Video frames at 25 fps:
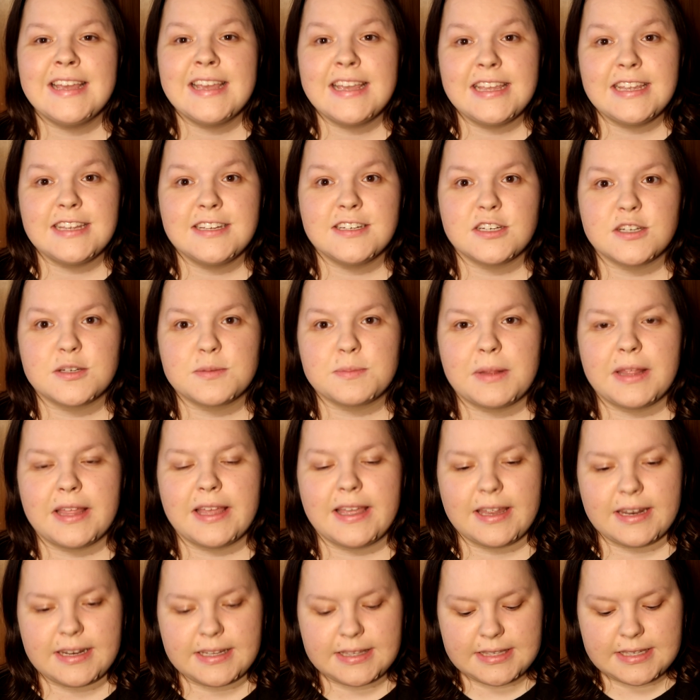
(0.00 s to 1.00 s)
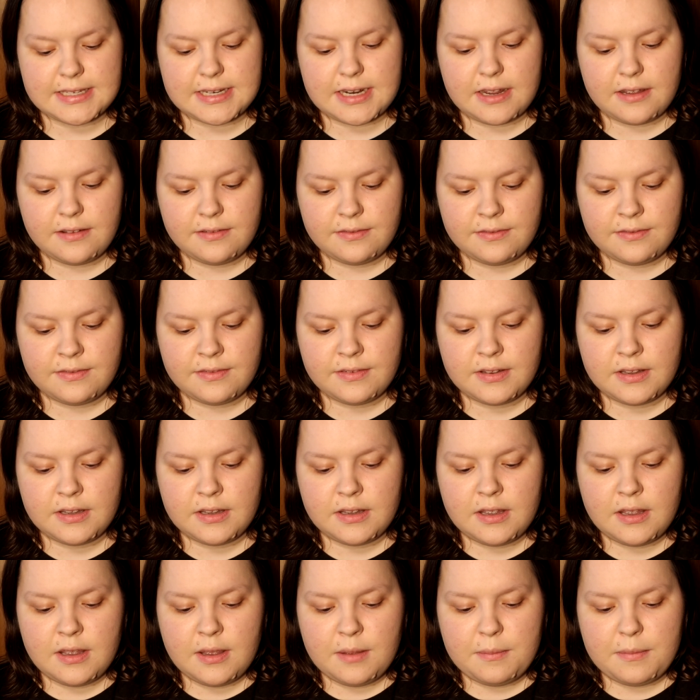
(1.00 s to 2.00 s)
he's just playing and stuff
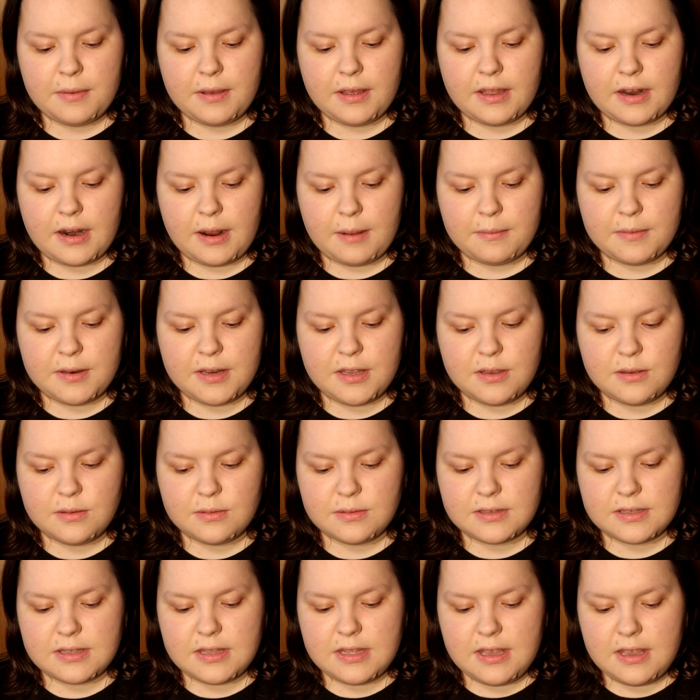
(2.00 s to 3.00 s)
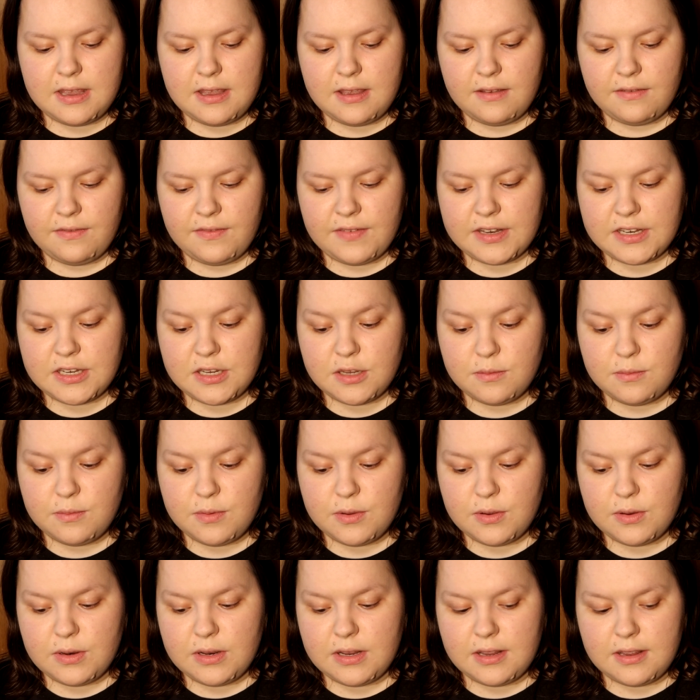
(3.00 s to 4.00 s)
but I'm going to use the Fenty
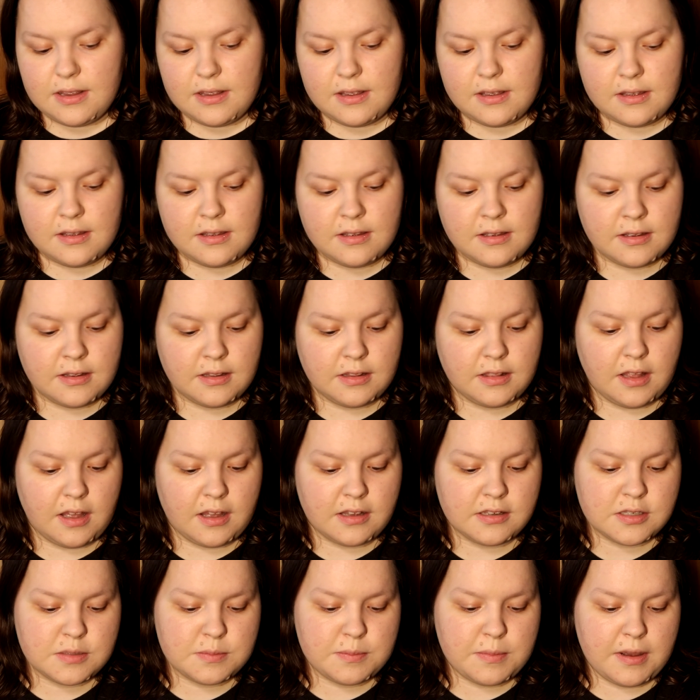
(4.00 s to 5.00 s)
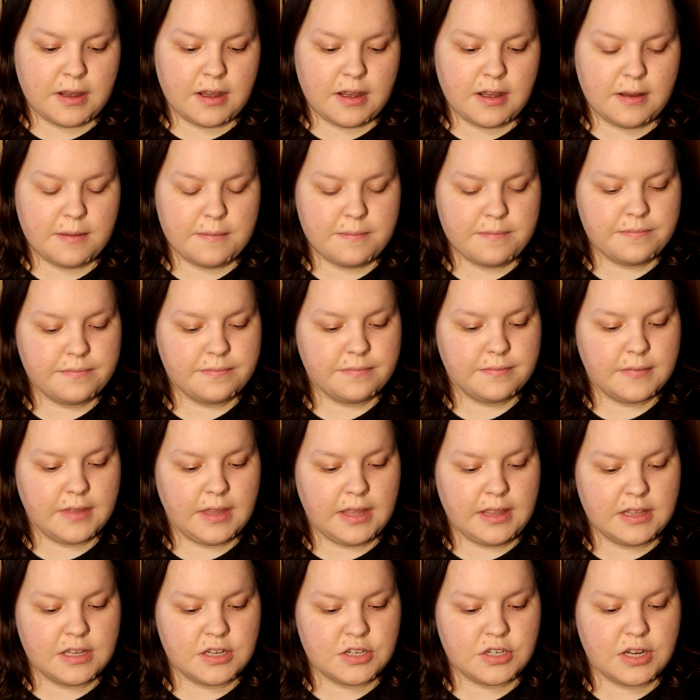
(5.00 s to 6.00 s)
Beauty Gloss Bomb
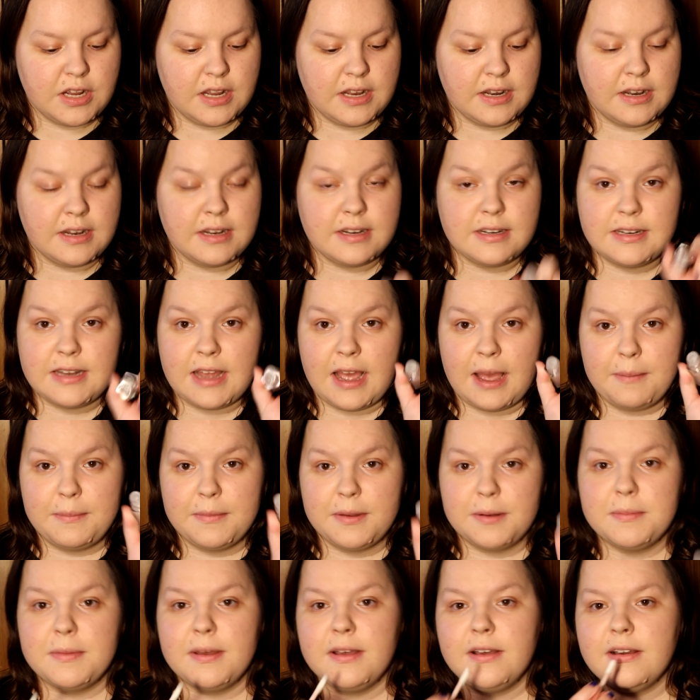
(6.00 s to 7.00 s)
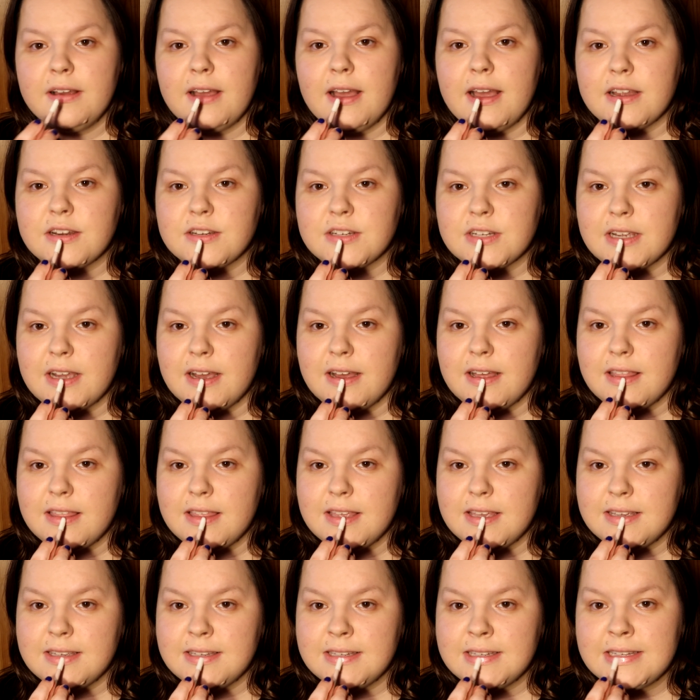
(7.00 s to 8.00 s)
in the shade Diamond Milk. I actually got
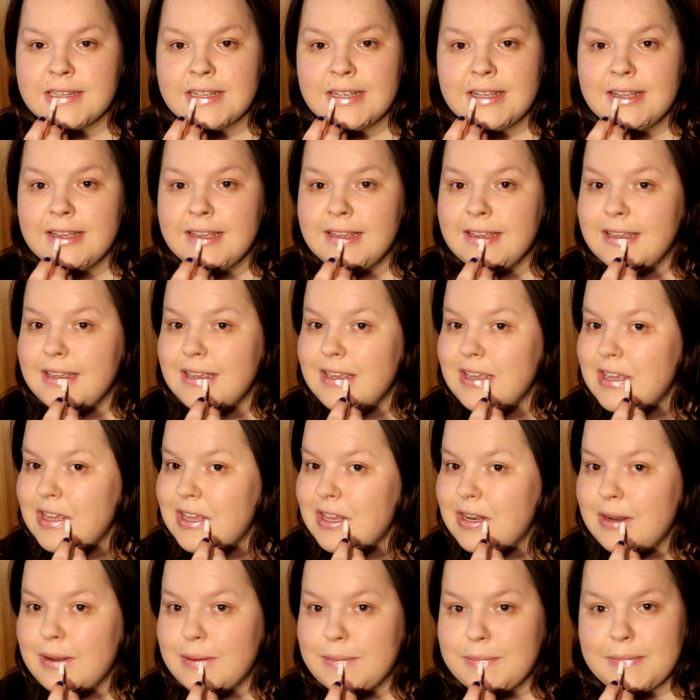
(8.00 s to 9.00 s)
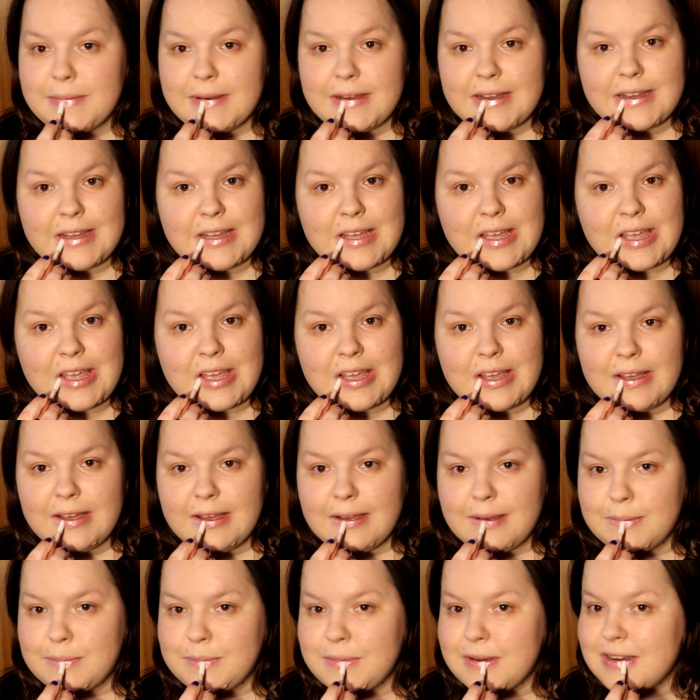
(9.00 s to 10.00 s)
this in my
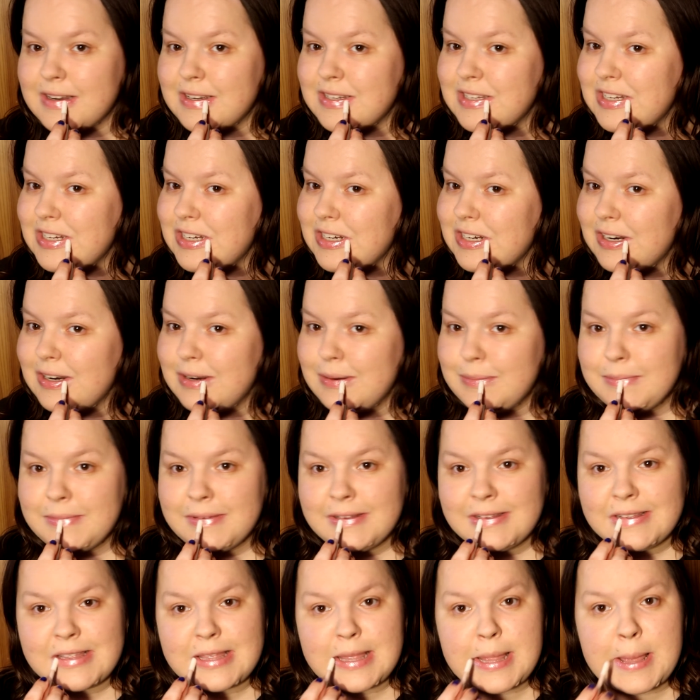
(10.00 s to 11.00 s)
um, boxy charm.